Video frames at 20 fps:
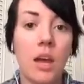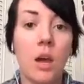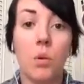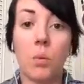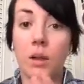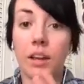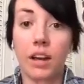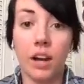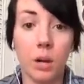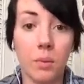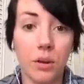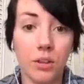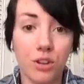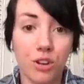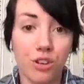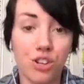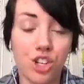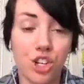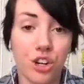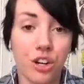We care about their
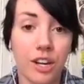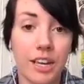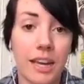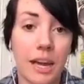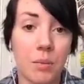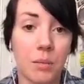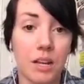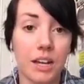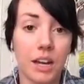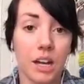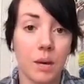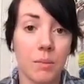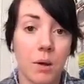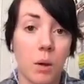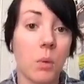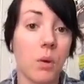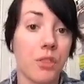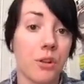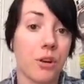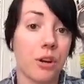journey, and we care about
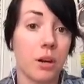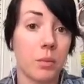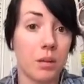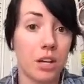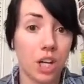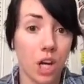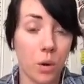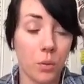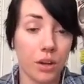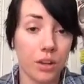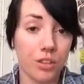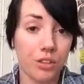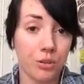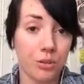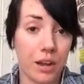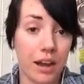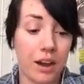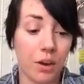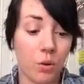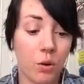what they're going to be going through
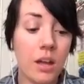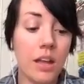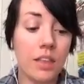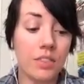now